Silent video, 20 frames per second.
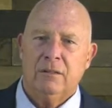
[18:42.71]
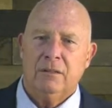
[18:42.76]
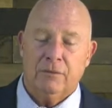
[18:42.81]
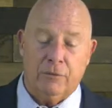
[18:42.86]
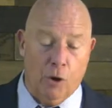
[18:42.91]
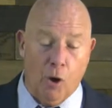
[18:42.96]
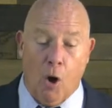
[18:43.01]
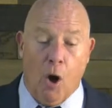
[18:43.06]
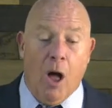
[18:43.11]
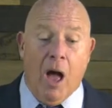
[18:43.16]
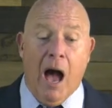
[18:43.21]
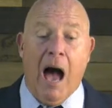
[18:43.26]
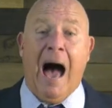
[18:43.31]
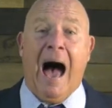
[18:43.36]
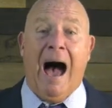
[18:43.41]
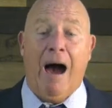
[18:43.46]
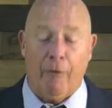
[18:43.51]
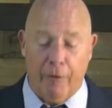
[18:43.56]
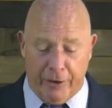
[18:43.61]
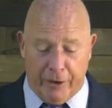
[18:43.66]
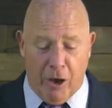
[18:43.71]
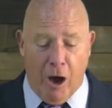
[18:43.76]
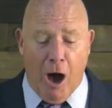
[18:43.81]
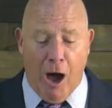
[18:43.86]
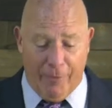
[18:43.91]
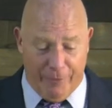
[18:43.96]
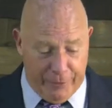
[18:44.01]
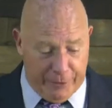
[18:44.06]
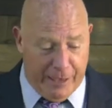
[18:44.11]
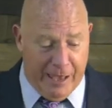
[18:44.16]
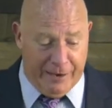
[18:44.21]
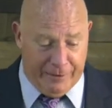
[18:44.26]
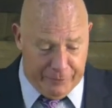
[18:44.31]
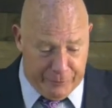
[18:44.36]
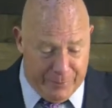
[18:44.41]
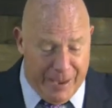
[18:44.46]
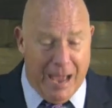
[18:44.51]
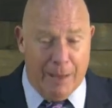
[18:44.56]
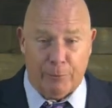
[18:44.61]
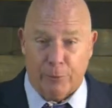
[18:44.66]
No, our God, the God of
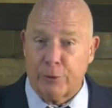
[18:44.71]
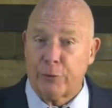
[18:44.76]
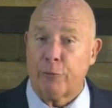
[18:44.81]
the Bible,